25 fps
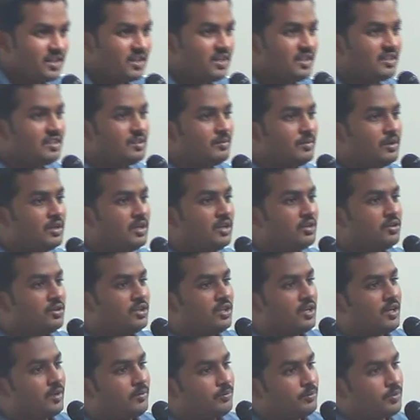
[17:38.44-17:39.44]
sending the money
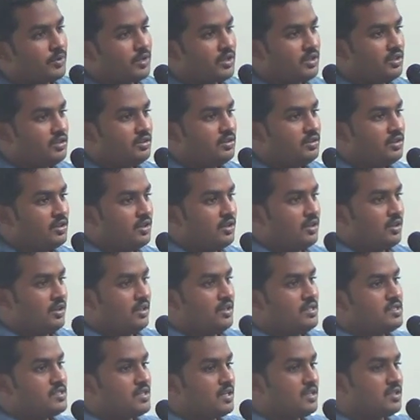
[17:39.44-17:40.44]
to the company.
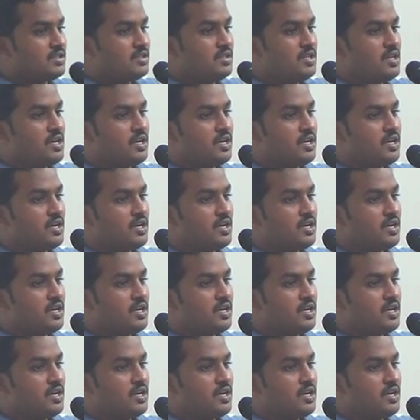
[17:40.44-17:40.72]
He sends